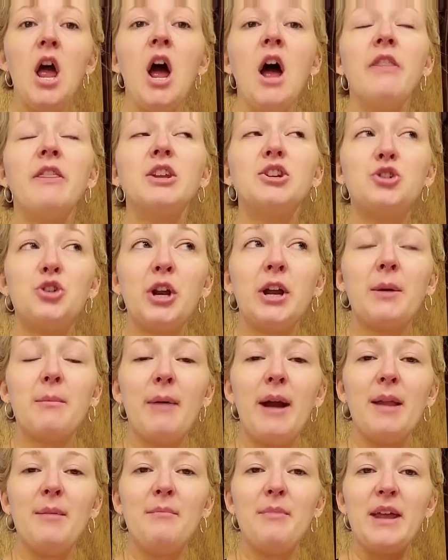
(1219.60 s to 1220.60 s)
the trick
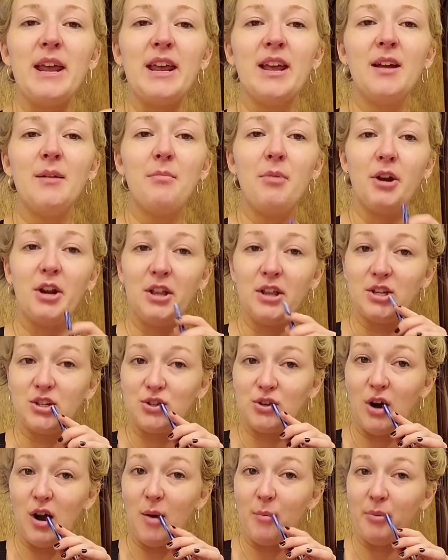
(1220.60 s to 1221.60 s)
might be putting the
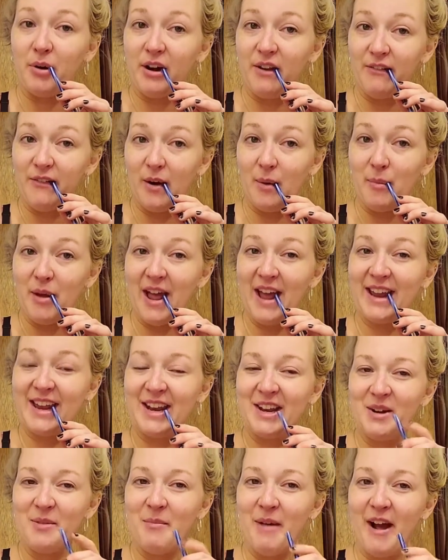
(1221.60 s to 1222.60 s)
straw pretty far back in
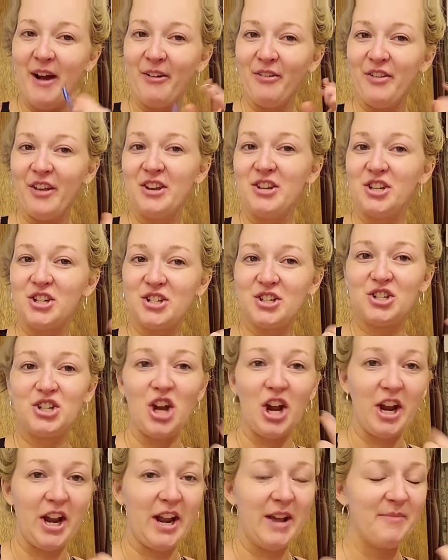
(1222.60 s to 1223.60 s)
your mouth and just
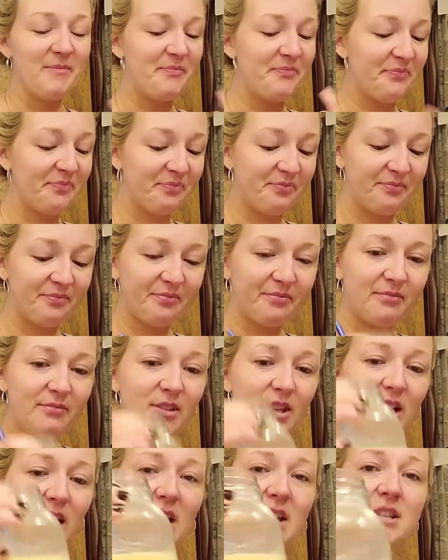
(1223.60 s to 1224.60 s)
chugging it.
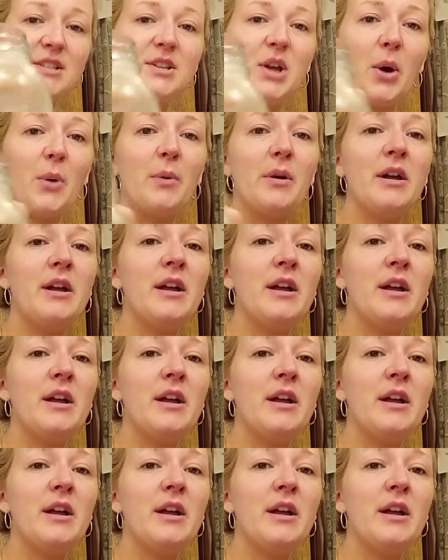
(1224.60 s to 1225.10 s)
So